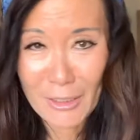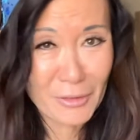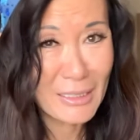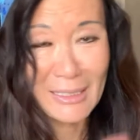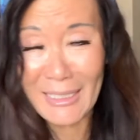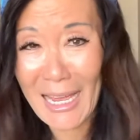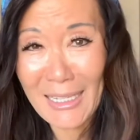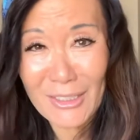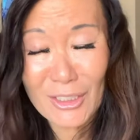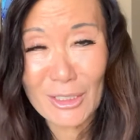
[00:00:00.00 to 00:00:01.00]
this
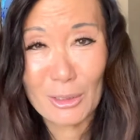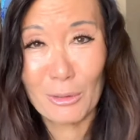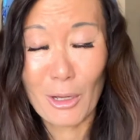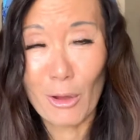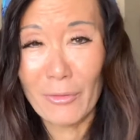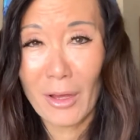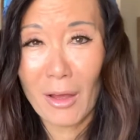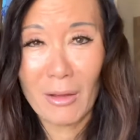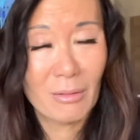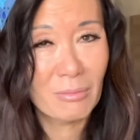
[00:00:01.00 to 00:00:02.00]
dance just took over
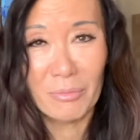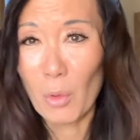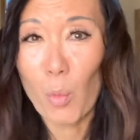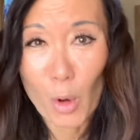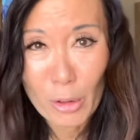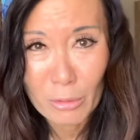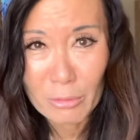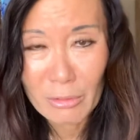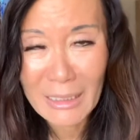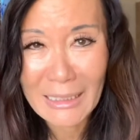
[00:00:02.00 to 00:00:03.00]
the world,
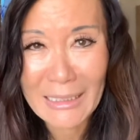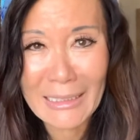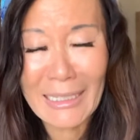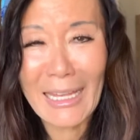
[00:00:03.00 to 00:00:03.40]
really.